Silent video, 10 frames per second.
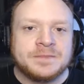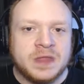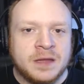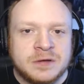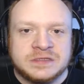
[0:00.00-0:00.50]

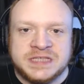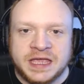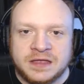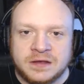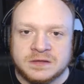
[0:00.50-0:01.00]
Number
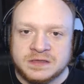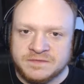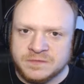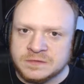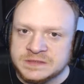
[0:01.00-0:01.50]
10,
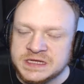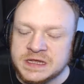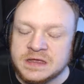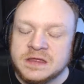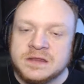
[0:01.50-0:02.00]

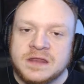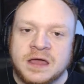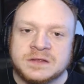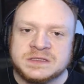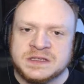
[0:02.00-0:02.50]
difficulty.
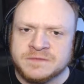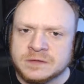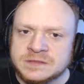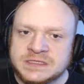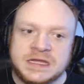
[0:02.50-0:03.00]
Now, the
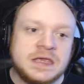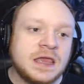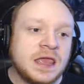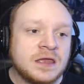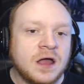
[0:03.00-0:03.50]

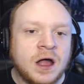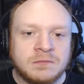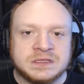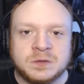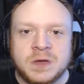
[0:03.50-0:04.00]
difficulty in
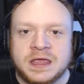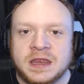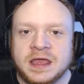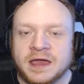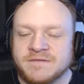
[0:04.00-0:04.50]
Alwa'S
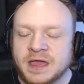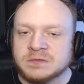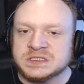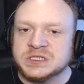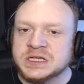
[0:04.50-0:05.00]
Awakening I found
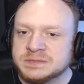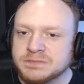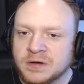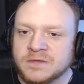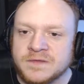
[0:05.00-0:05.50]
was just
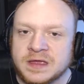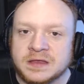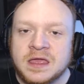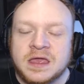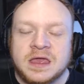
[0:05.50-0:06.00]
perfect.